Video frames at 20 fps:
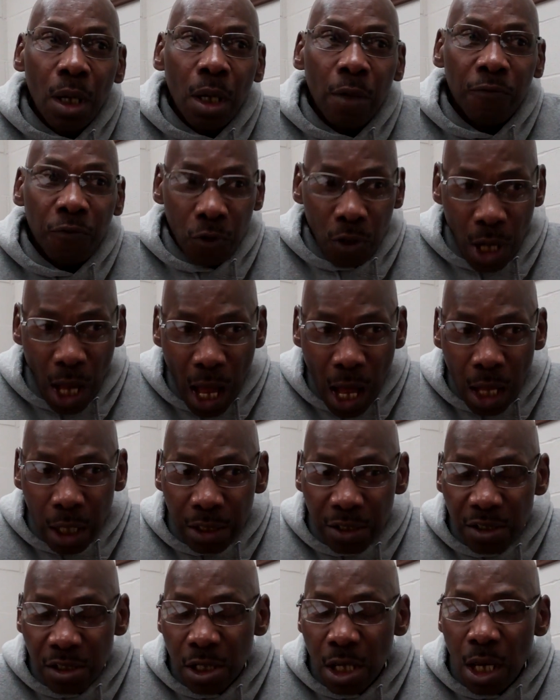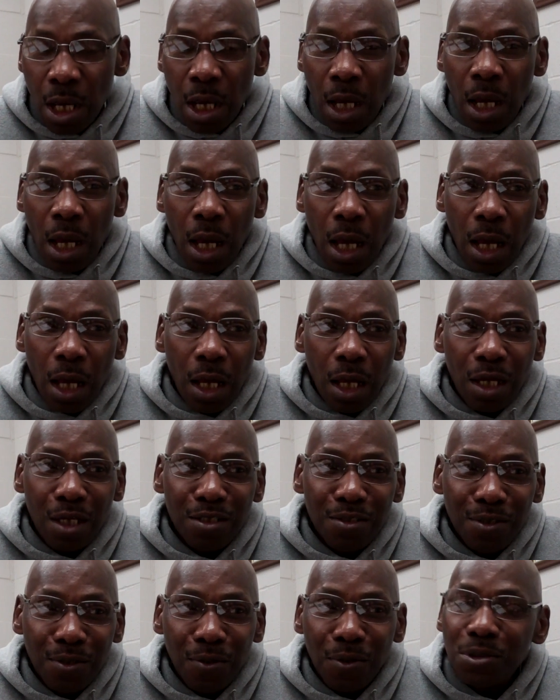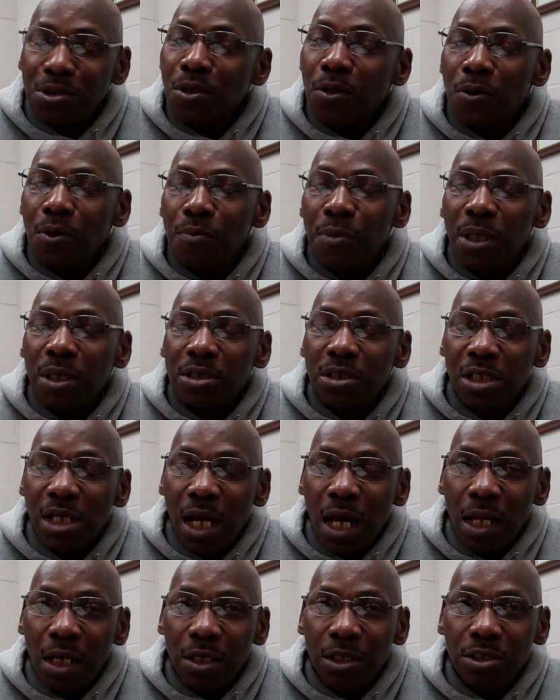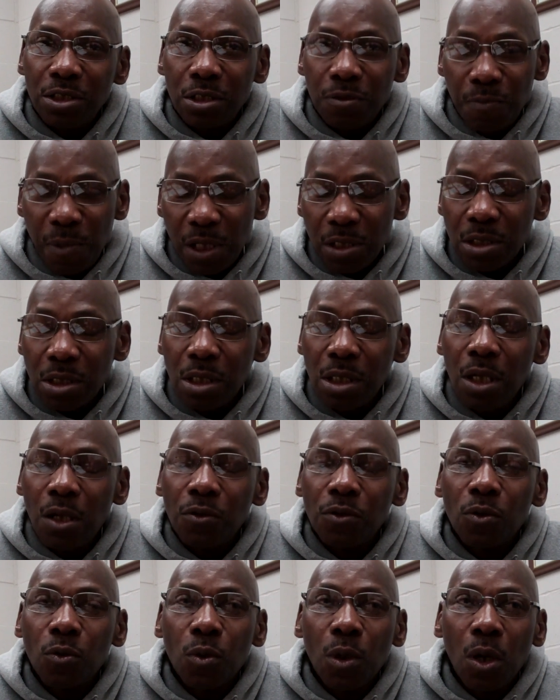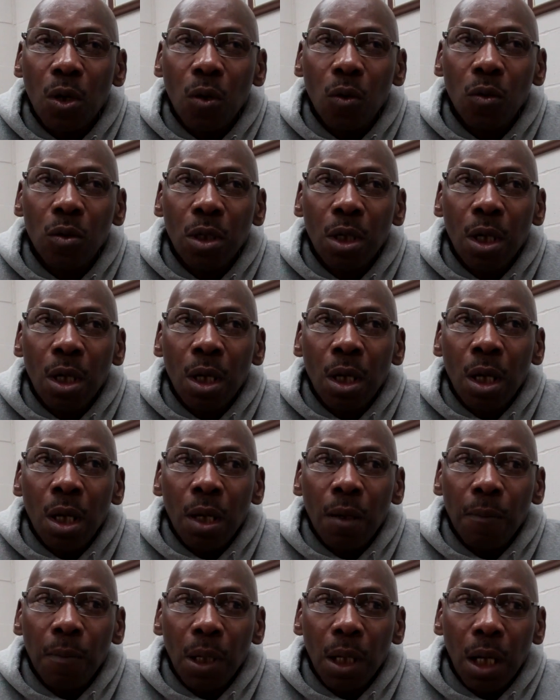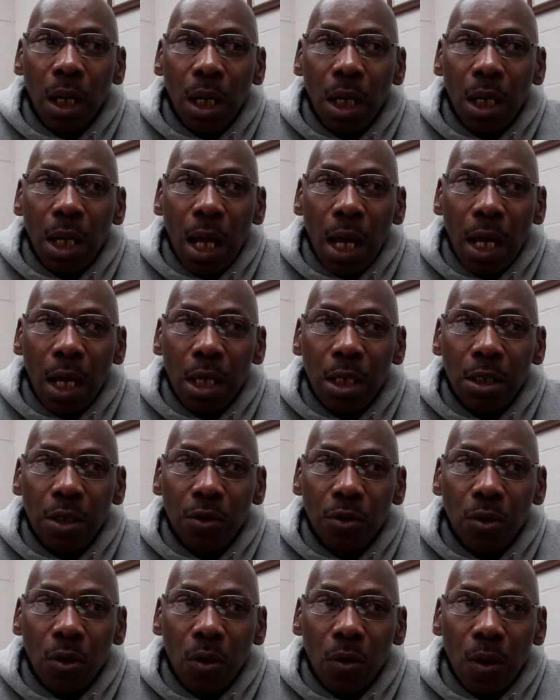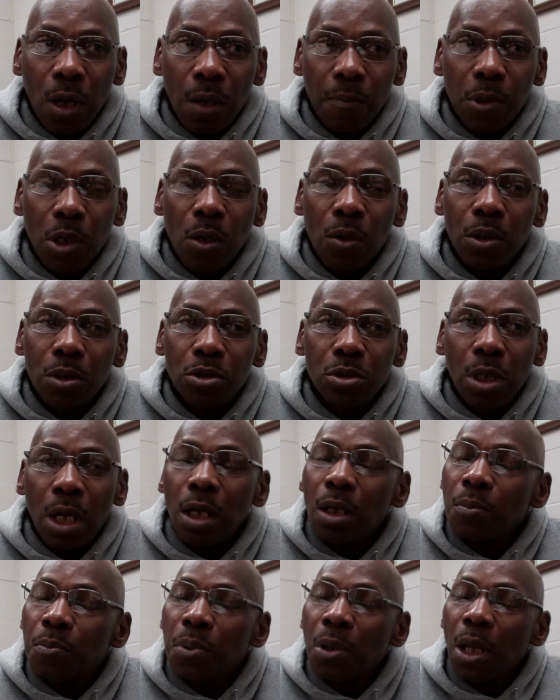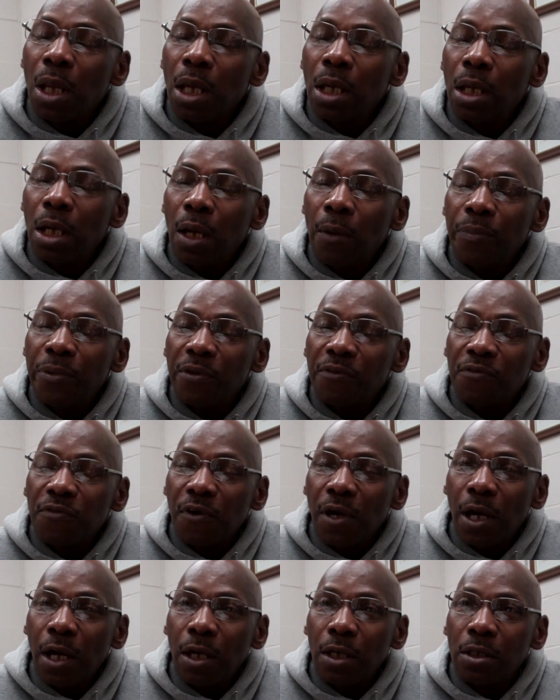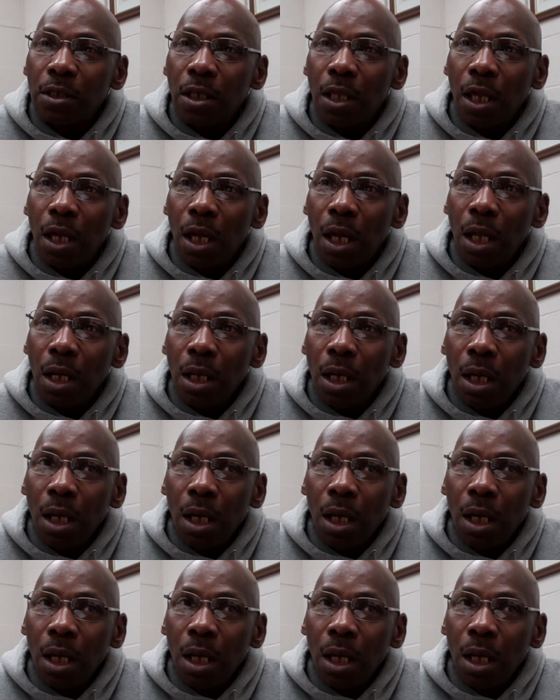For us, it's going to be a challenge, especially on the road. But I'm going to try to play up the fact that